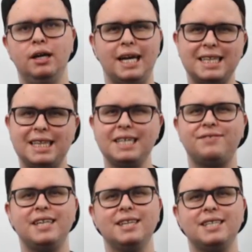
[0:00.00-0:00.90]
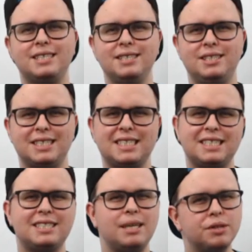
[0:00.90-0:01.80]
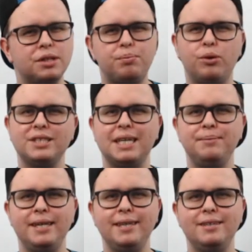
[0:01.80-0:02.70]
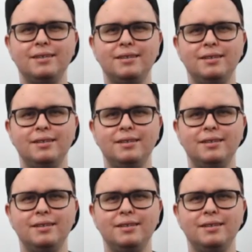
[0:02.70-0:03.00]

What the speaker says: And I think if they listen to just some of the points I made,